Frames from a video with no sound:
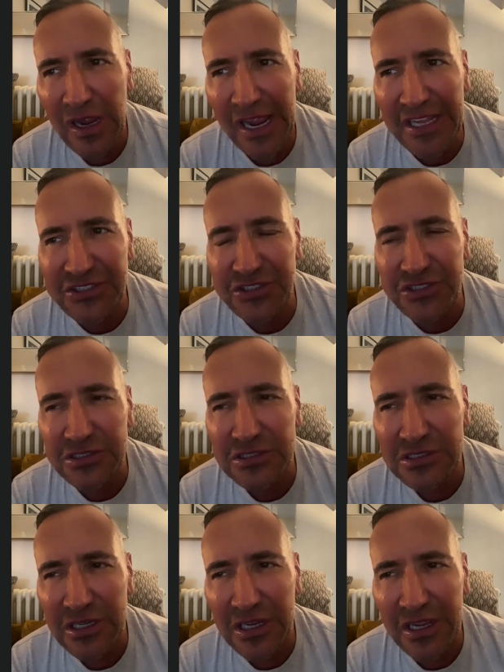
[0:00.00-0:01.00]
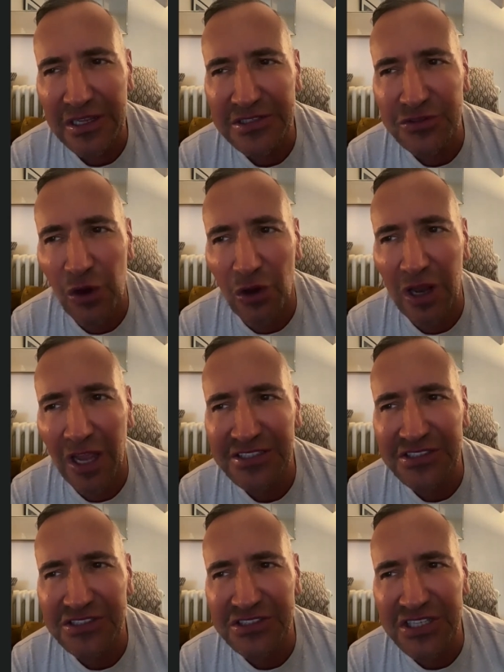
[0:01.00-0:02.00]
it's not
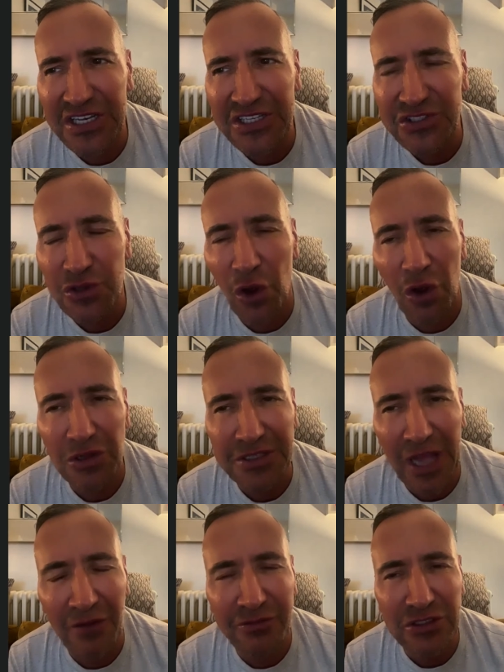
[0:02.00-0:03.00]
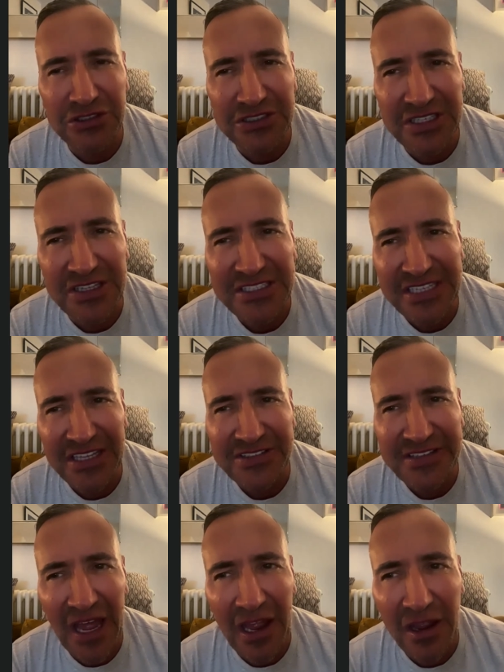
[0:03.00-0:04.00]
licensed and it's not governed, in the
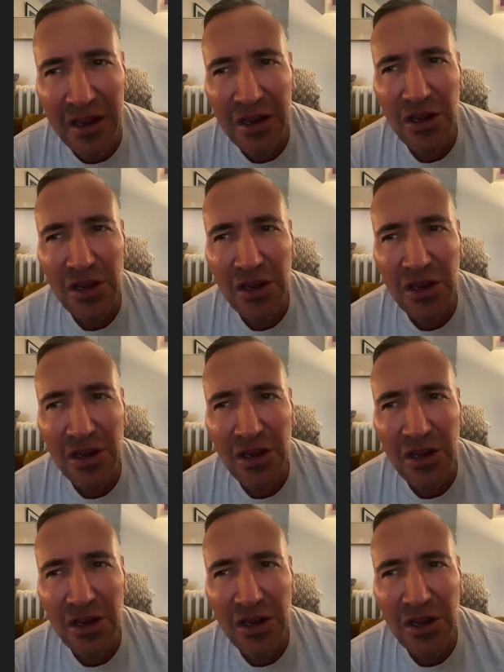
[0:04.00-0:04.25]
sense that